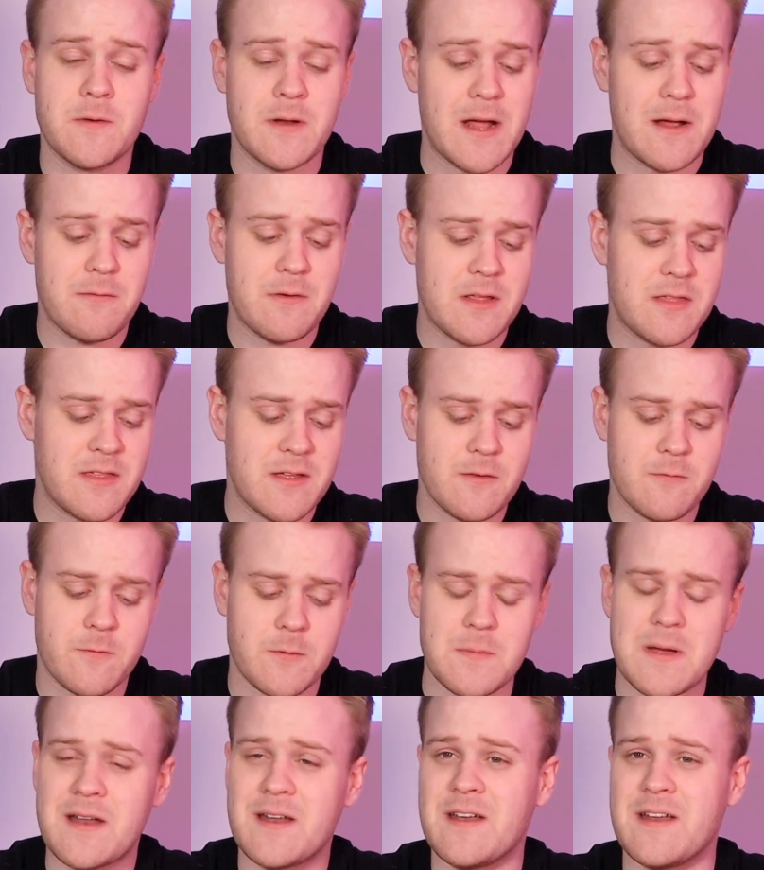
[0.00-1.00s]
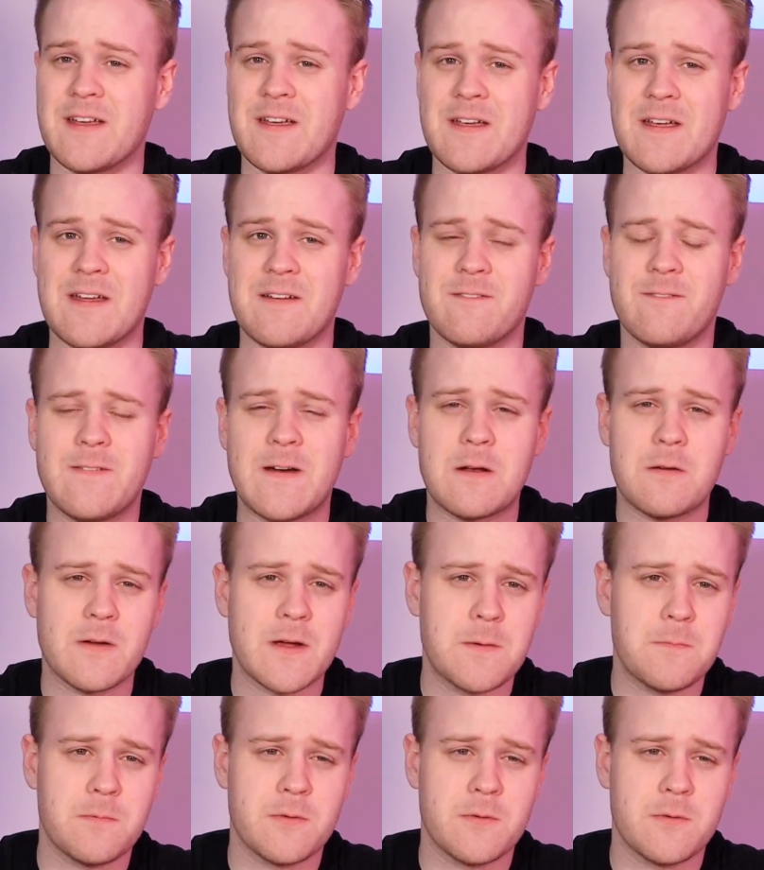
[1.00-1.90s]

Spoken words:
Everything from editing in Final Cut